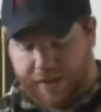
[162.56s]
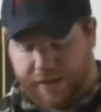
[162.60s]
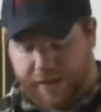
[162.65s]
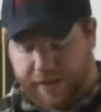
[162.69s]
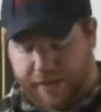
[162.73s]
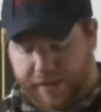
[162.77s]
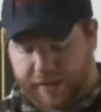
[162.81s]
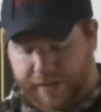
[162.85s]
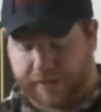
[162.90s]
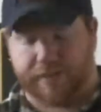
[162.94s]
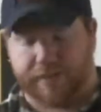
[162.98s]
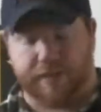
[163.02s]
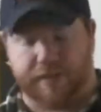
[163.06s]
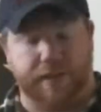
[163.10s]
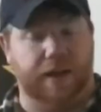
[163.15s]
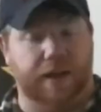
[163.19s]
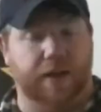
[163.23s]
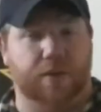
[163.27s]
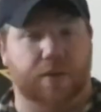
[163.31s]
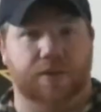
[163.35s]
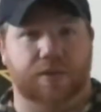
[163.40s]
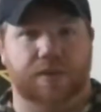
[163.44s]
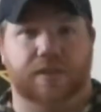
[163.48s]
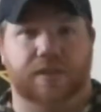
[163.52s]
It
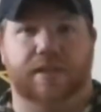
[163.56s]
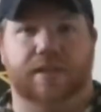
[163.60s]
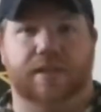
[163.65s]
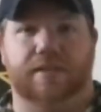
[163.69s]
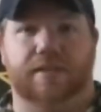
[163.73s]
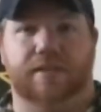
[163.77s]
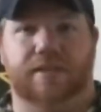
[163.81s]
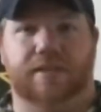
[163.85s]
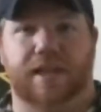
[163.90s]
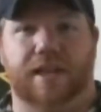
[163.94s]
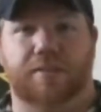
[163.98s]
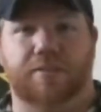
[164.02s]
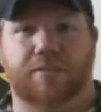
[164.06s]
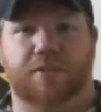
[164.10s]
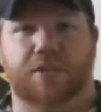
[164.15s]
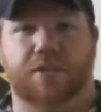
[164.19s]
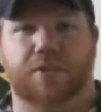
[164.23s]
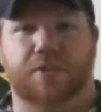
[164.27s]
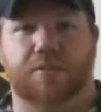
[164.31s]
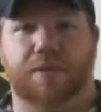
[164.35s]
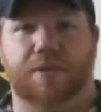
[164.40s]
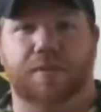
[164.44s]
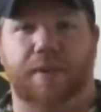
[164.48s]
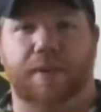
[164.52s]
holds the same
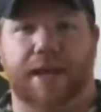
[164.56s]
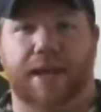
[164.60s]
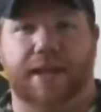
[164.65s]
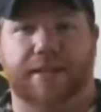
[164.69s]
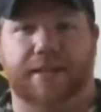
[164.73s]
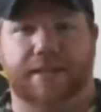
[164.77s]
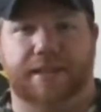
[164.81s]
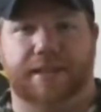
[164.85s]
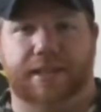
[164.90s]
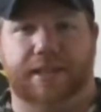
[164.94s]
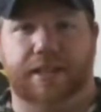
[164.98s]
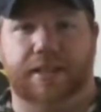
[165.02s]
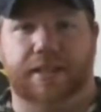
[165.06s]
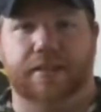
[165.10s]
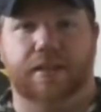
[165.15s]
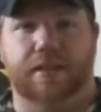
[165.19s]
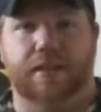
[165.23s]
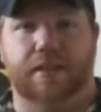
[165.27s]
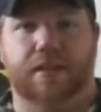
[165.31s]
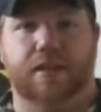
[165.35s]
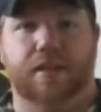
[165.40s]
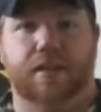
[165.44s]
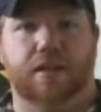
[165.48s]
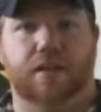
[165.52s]
tube capacity,
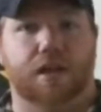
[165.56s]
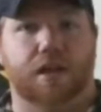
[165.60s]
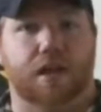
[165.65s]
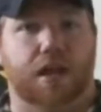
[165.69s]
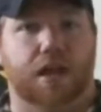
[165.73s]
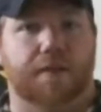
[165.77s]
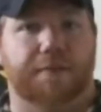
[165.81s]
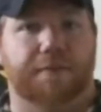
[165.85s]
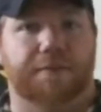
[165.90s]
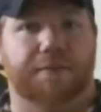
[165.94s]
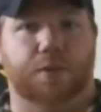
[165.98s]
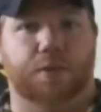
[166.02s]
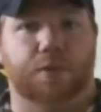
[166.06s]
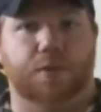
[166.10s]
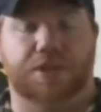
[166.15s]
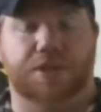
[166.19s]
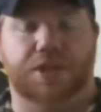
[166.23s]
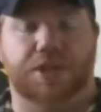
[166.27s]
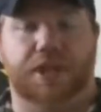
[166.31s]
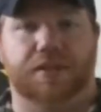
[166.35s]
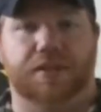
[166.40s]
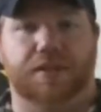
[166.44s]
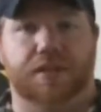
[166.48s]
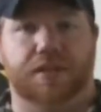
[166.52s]
4
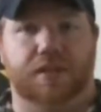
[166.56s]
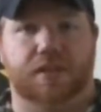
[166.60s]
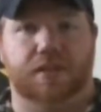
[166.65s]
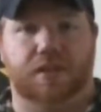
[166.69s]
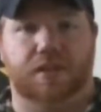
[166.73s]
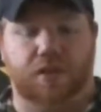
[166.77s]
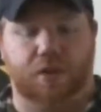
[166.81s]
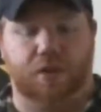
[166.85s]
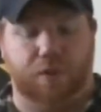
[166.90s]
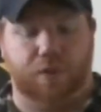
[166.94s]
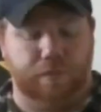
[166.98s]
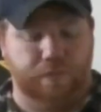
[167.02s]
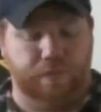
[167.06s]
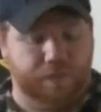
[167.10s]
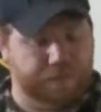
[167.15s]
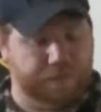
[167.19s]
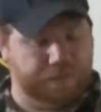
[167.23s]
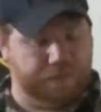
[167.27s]
shells in the tube.